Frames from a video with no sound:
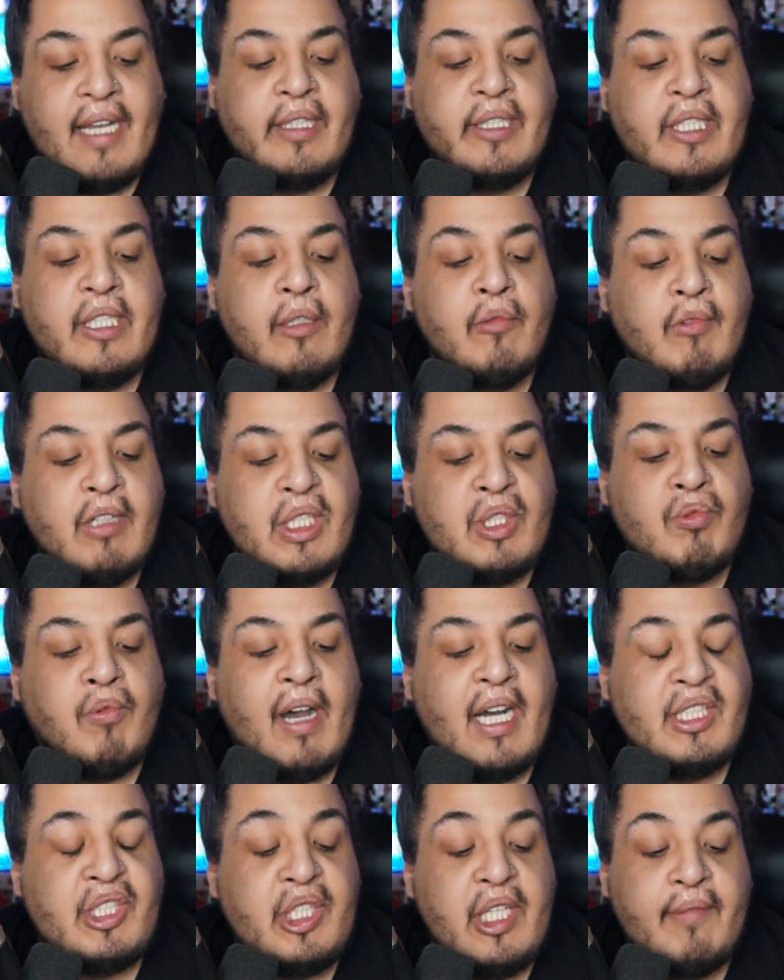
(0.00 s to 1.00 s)
I can see Witch
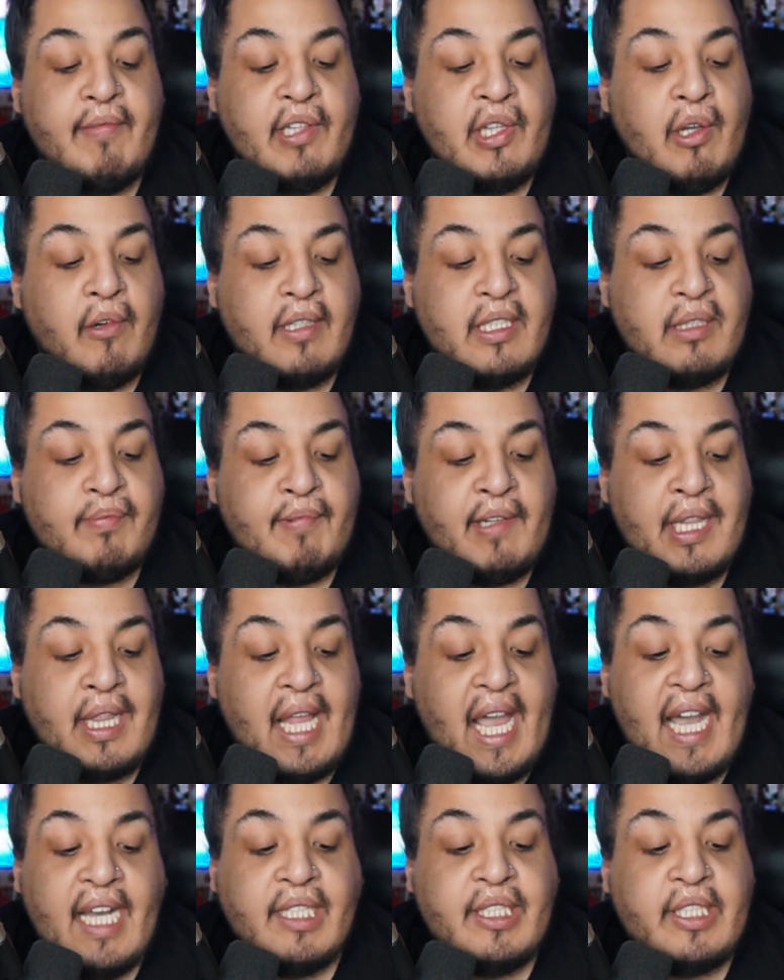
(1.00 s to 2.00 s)
Watch, even though it's been
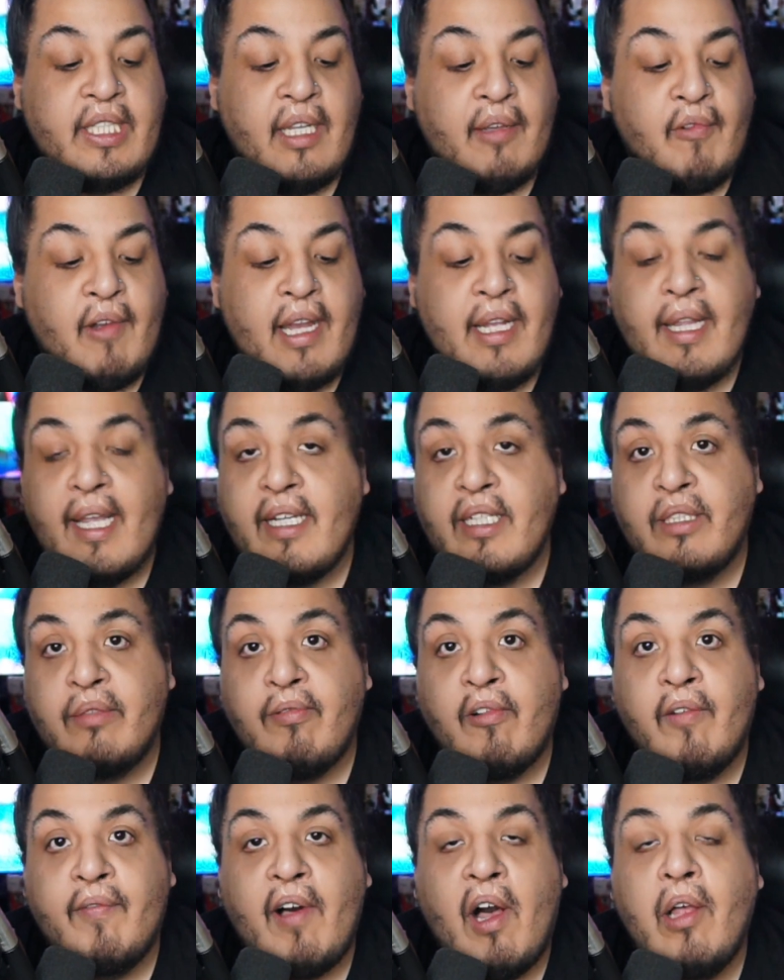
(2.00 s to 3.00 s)
lasting, right, like it's
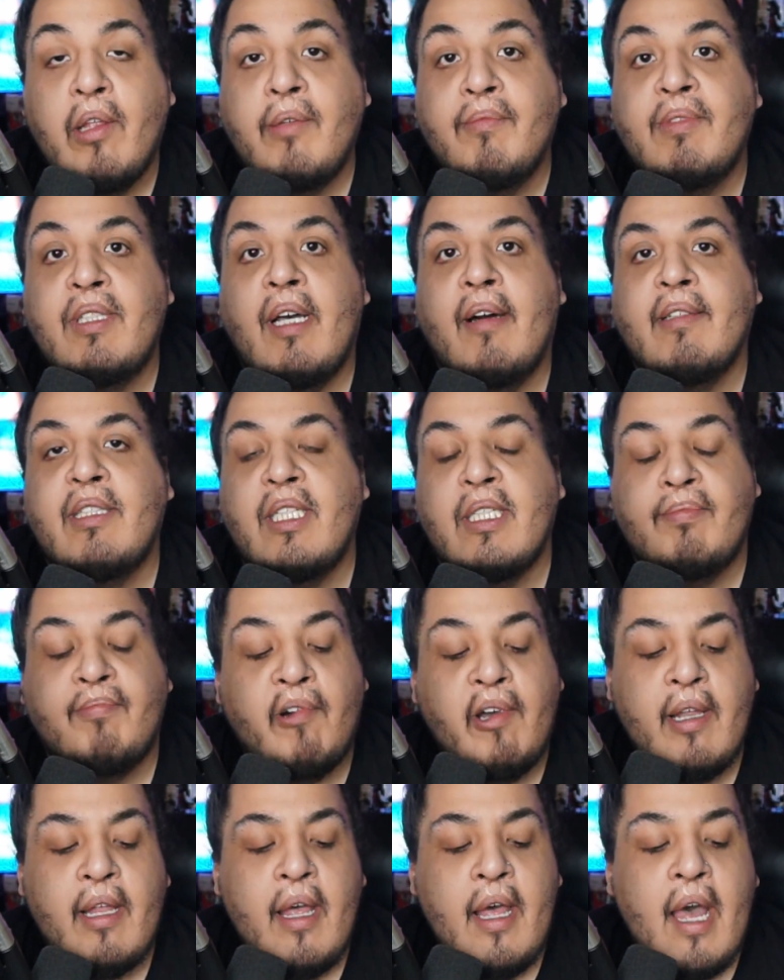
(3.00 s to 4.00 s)
4 volumes now at this
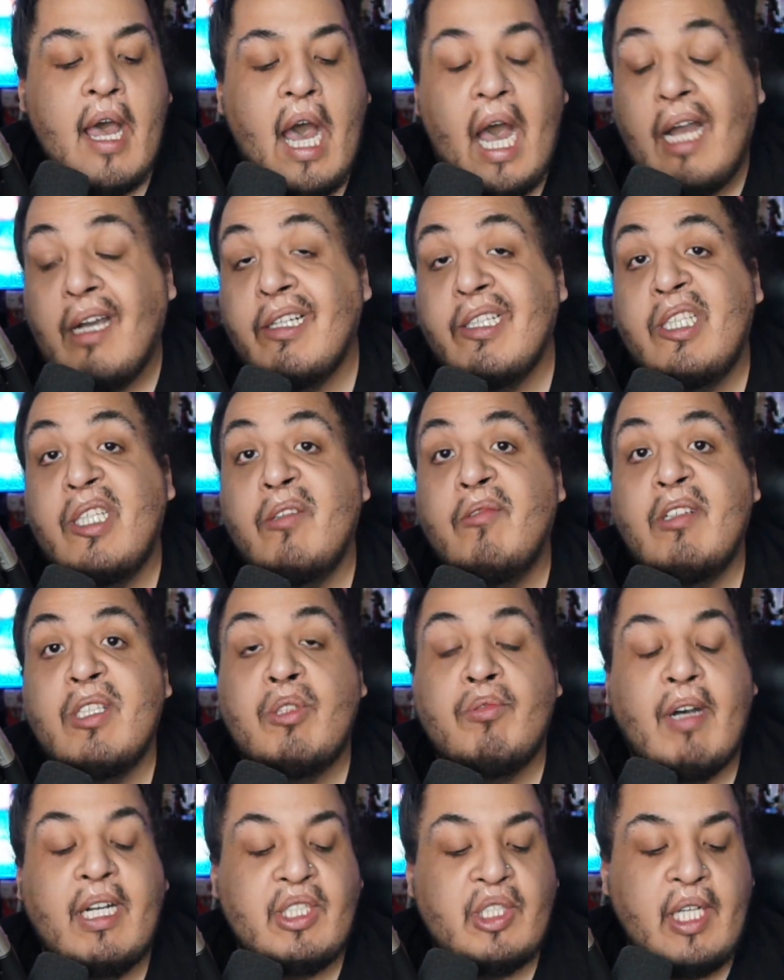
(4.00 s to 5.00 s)
point, I can see
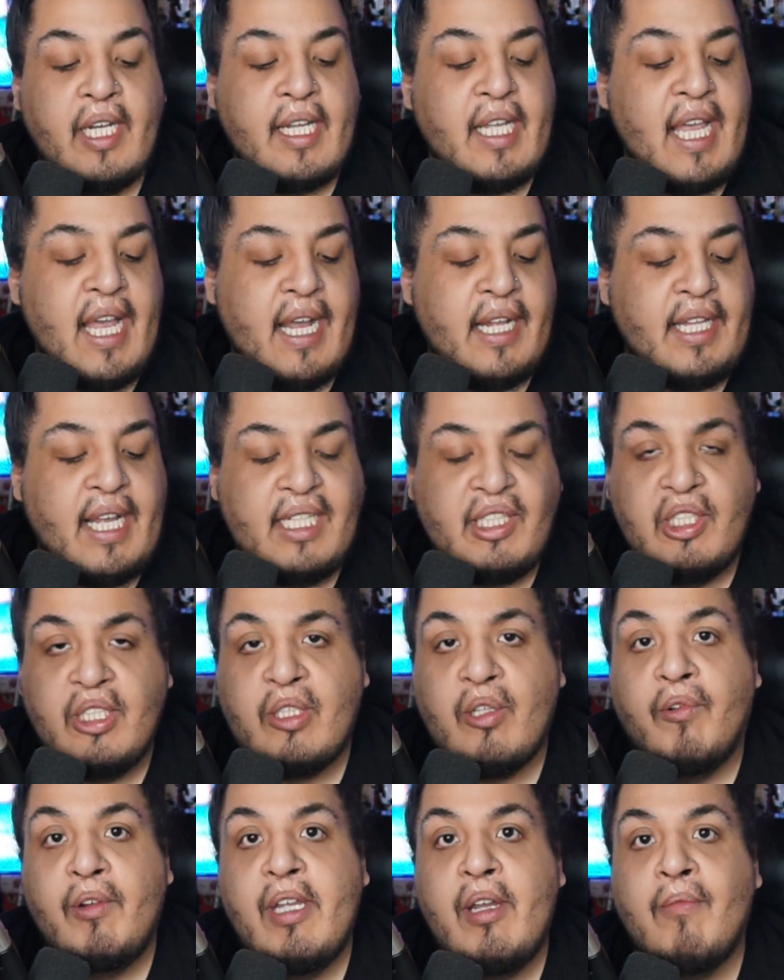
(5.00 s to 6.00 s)
Witch Watch getting canned. I
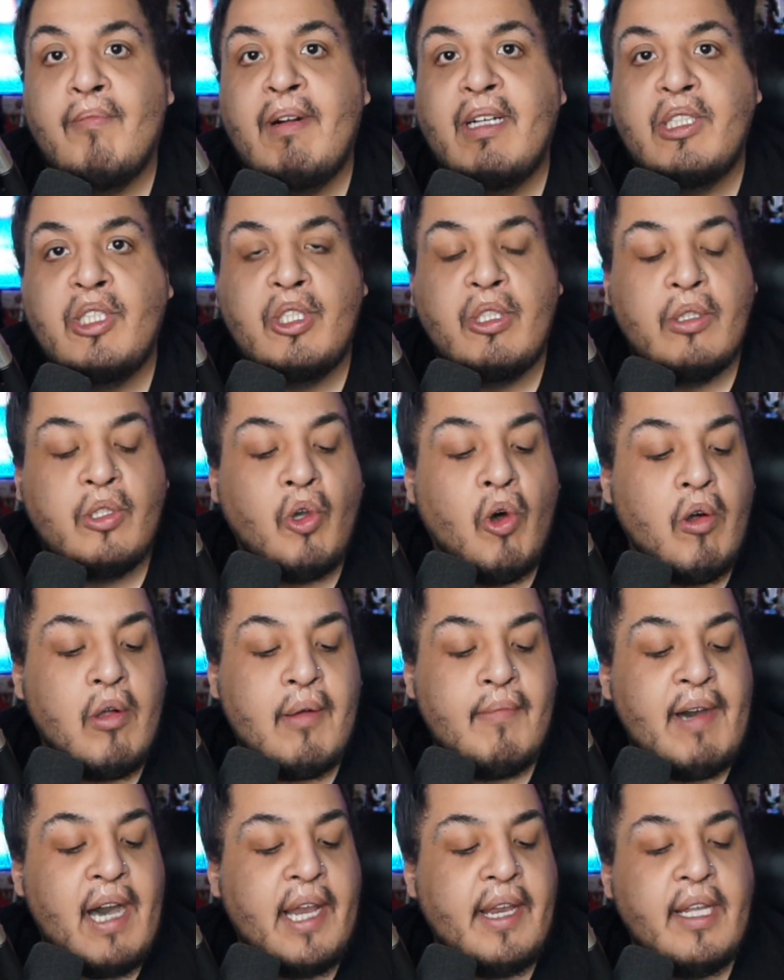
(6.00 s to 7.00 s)
just don't hear much talk
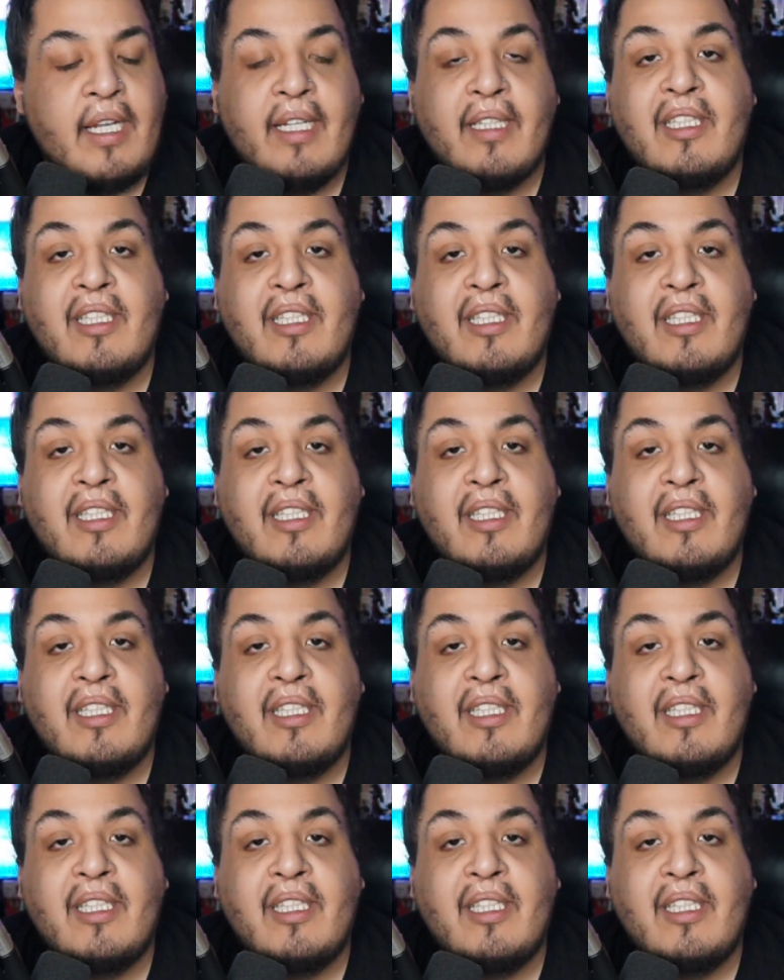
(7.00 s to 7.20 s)
about it.